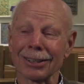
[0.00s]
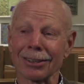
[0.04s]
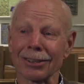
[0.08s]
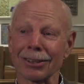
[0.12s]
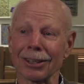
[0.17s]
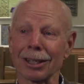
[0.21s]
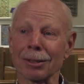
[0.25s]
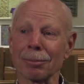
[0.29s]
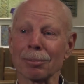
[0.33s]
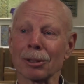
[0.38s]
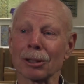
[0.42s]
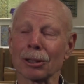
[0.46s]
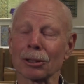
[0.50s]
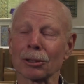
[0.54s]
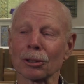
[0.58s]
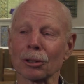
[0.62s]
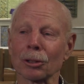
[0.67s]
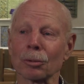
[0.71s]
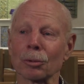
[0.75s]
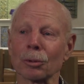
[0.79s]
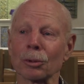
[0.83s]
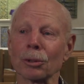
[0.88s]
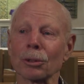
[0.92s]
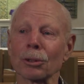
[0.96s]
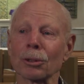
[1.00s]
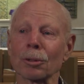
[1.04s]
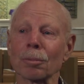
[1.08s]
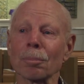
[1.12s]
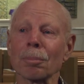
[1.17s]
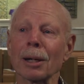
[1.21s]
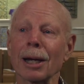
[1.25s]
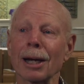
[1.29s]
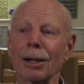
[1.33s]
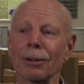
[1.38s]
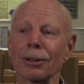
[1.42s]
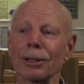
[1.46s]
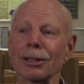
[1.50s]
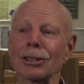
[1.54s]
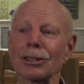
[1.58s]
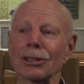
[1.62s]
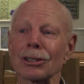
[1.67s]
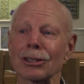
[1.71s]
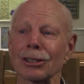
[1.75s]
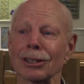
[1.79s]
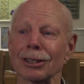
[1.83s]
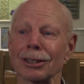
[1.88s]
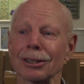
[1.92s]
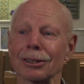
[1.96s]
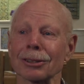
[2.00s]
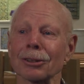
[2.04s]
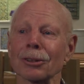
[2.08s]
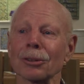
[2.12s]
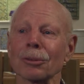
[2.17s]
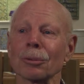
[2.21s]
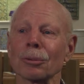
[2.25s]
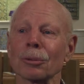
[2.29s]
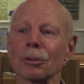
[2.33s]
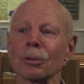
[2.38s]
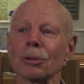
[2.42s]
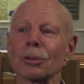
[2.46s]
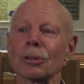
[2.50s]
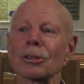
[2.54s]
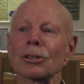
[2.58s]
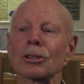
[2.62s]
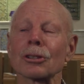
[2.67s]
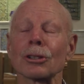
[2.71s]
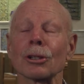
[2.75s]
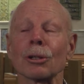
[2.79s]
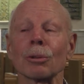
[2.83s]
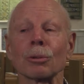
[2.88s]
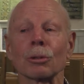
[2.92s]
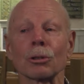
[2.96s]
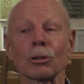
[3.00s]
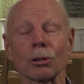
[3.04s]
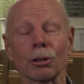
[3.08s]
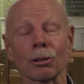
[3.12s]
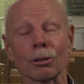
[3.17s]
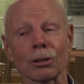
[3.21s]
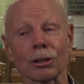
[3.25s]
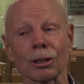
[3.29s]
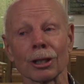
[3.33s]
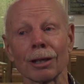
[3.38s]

They had been a little rural parish, a little rural stone church,